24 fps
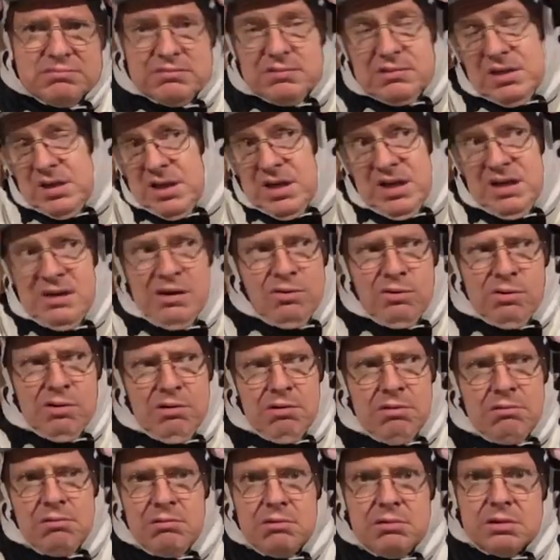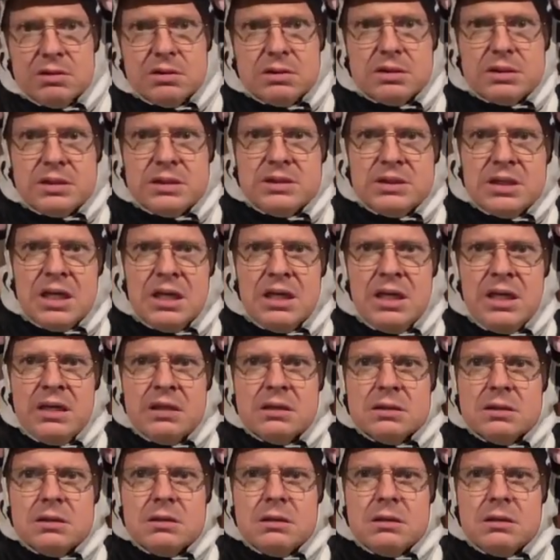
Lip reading: "I don't know," said Johhny.